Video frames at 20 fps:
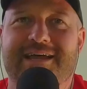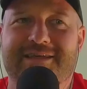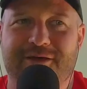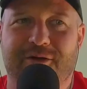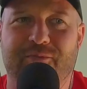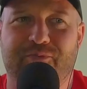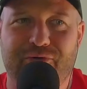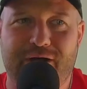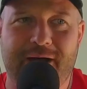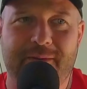
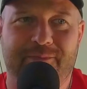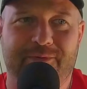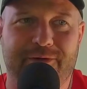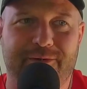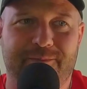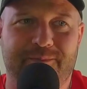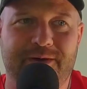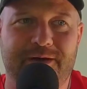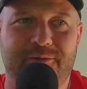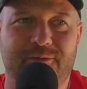they're
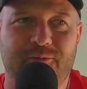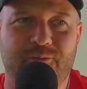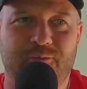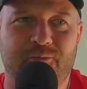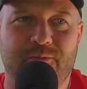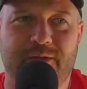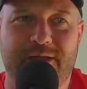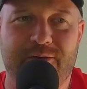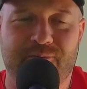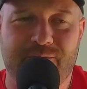proper but
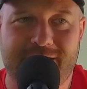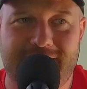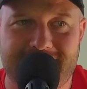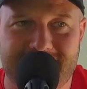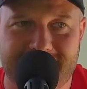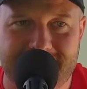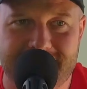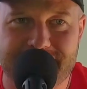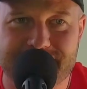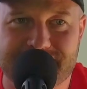in
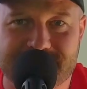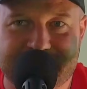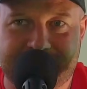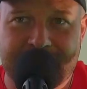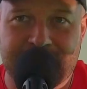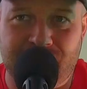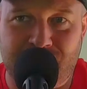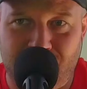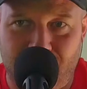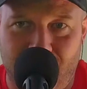reality, they're just
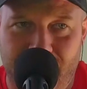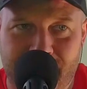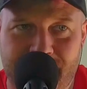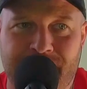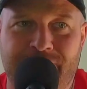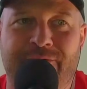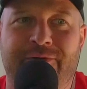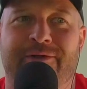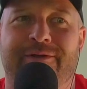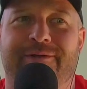like
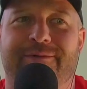normal.